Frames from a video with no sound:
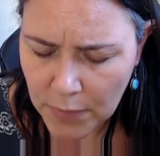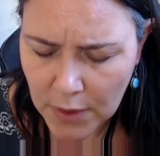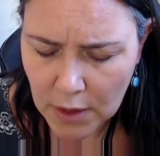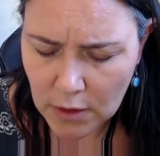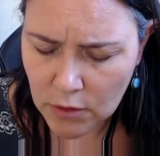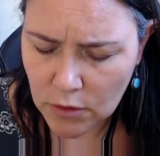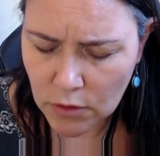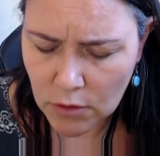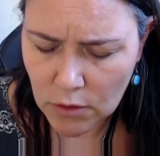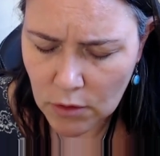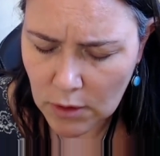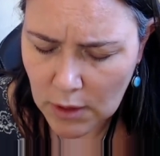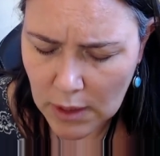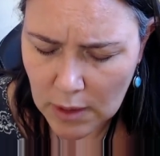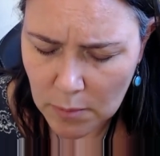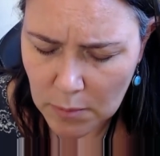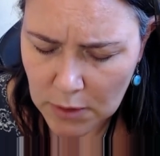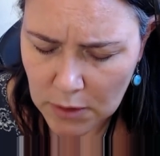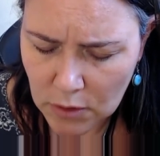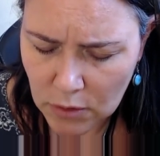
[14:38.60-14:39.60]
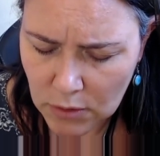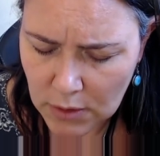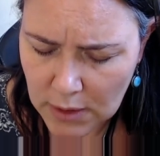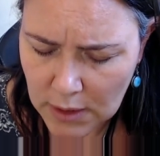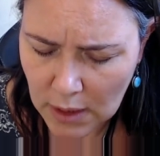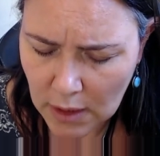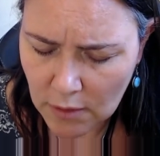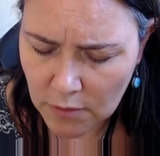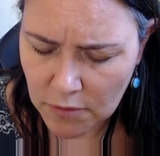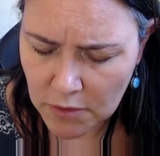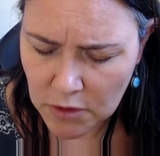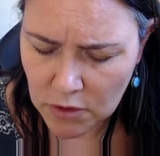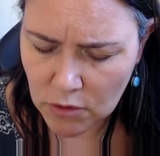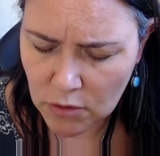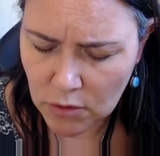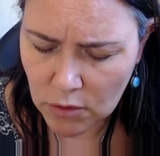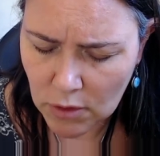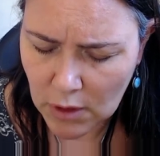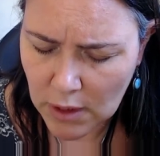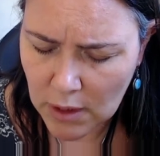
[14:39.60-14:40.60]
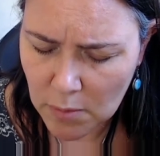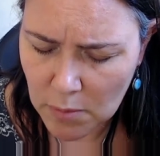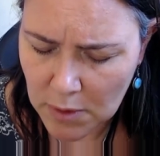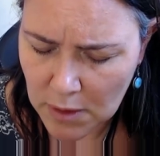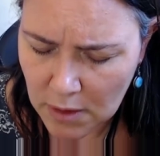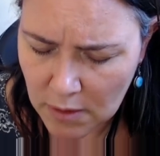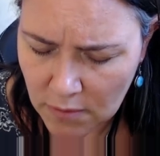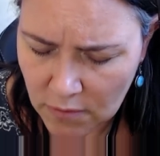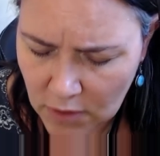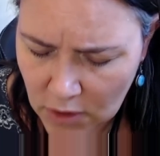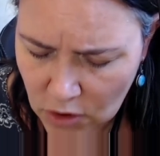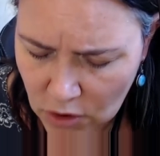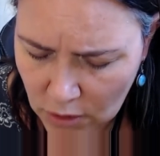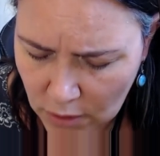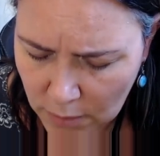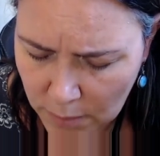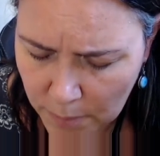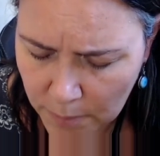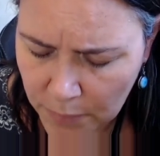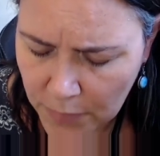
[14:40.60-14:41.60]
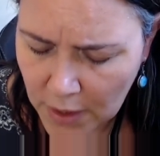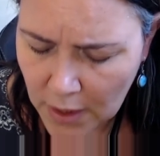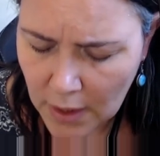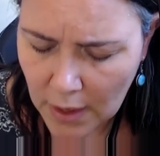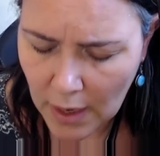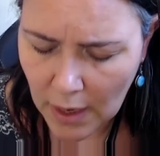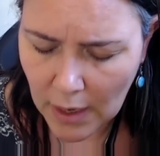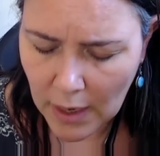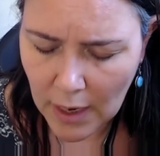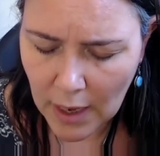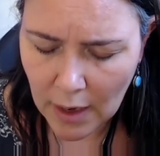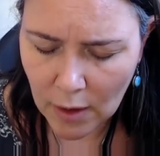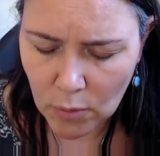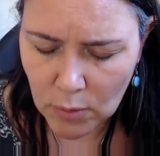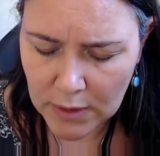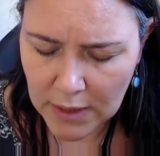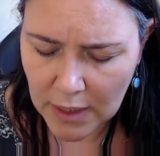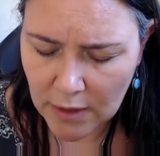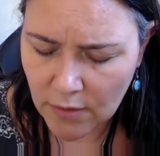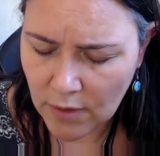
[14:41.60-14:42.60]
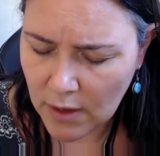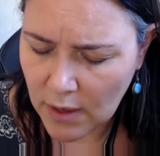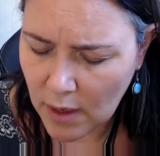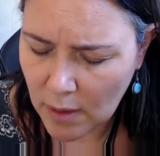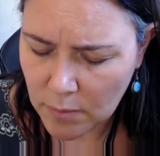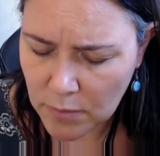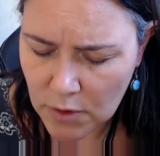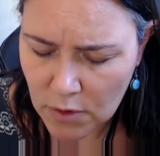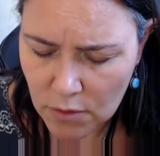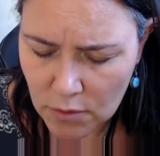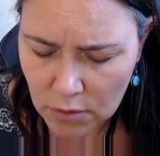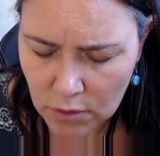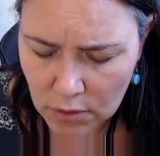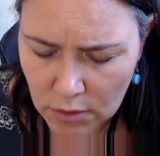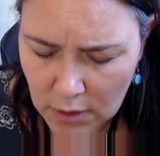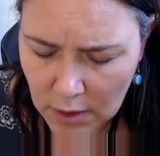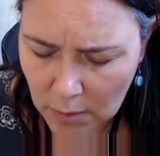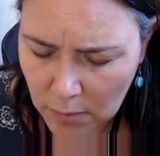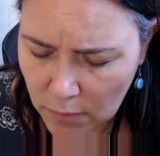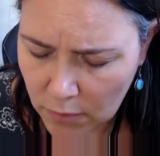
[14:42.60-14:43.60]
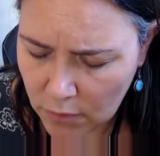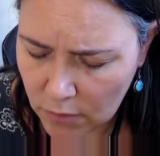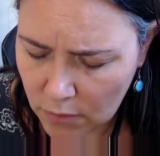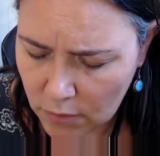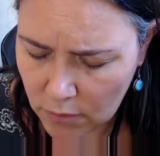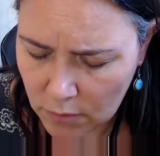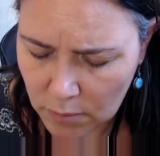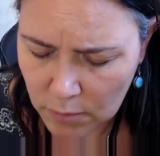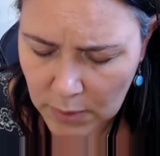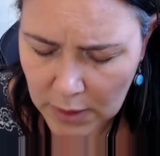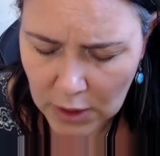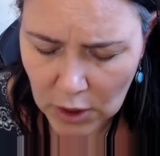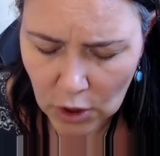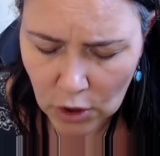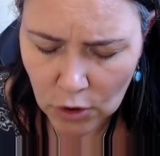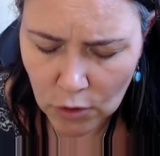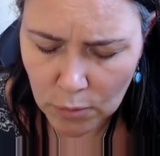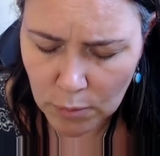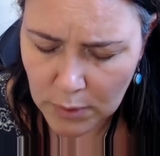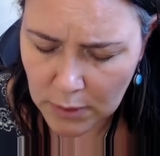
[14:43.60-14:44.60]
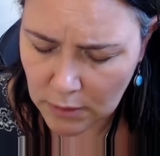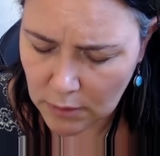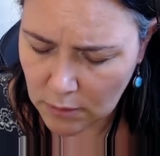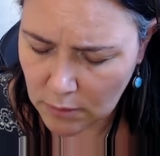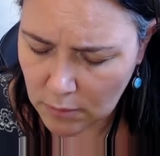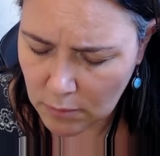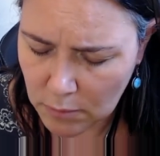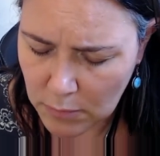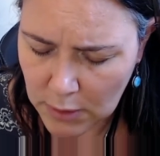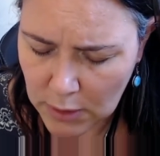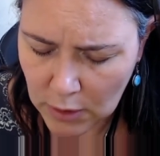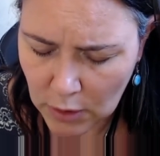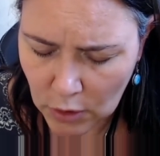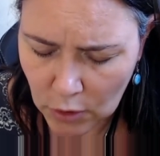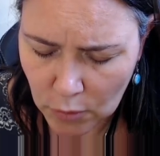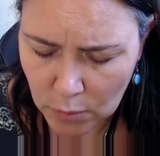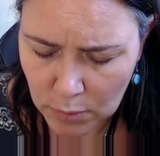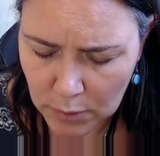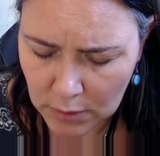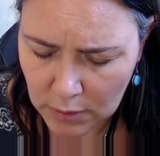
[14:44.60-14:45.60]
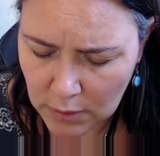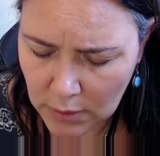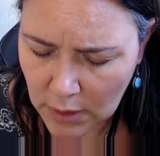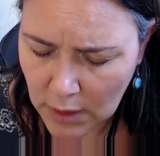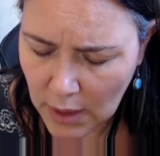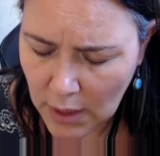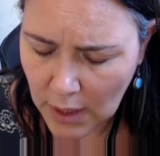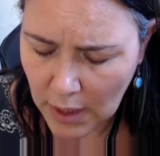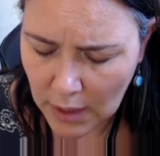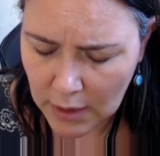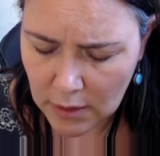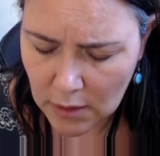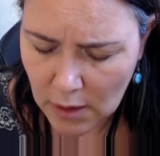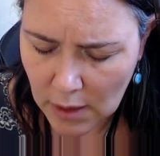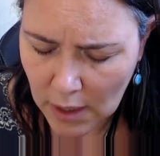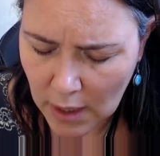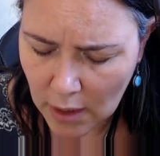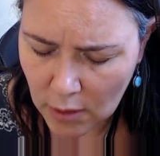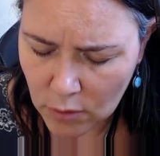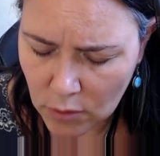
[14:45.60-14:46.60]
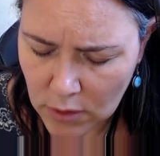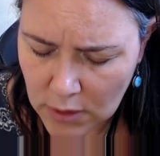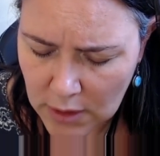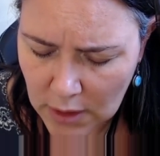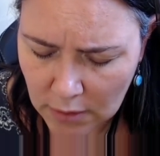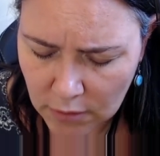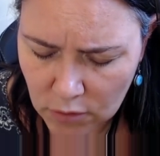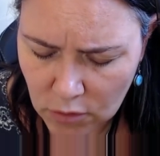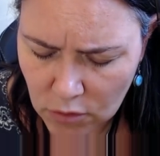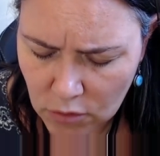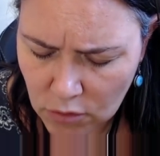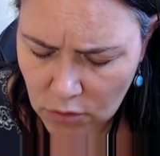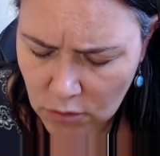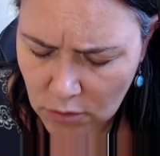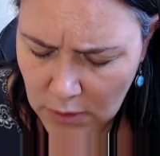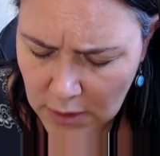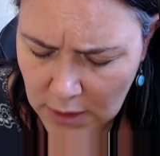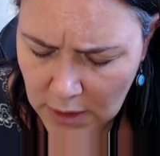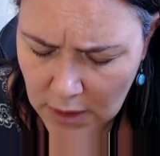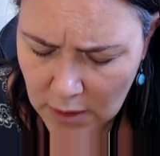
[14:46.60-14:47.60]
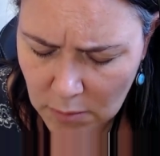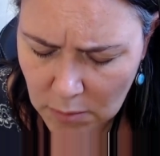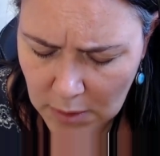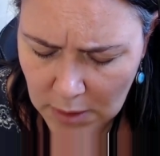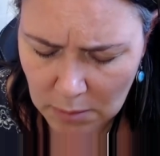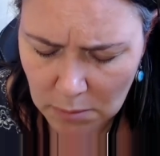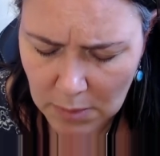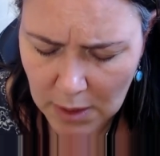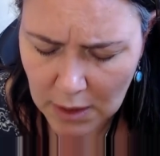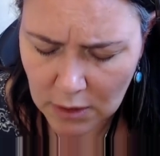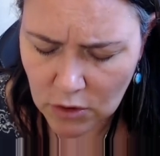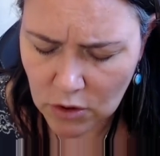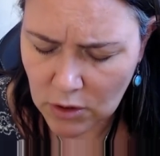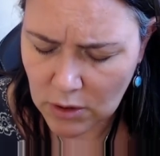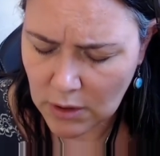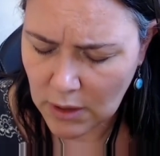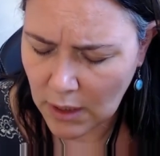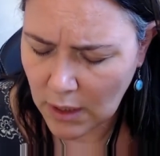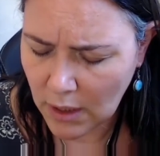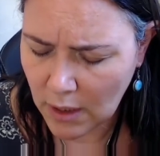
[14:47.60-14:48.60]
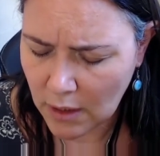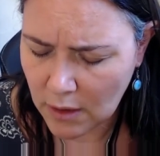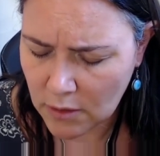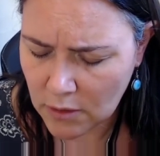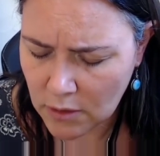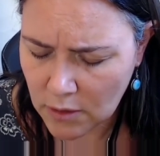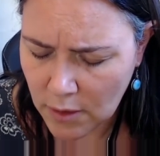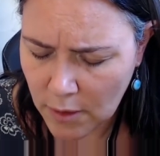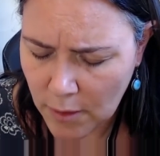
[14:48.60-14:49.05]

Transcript: Do not limit yourself and do not limit the vision. Allow whatever comes through to come through. Be open and allow yourself to dream, imagine, and